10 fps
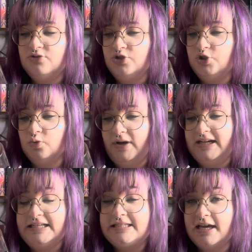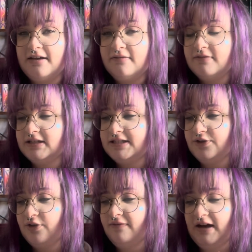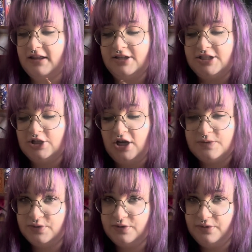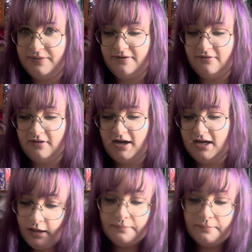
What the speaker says: drink safe considering the fact that it's not supposed to be meant for that.